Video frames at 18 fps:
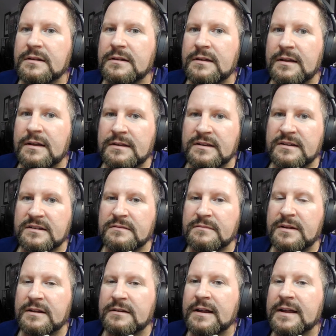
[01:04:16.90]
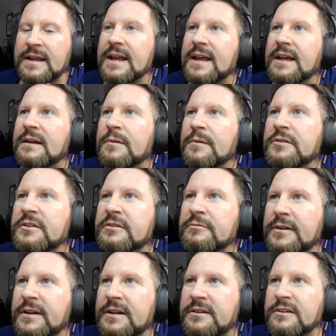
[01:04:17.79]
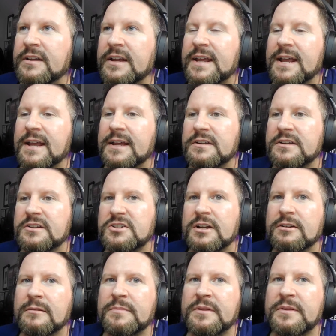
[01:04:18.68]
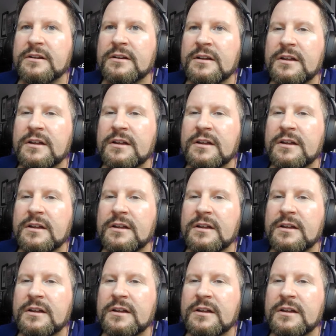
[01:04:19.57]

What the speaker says: It doesn't matter. I can't get it. I'll just read it to you. I can't get it to share up there.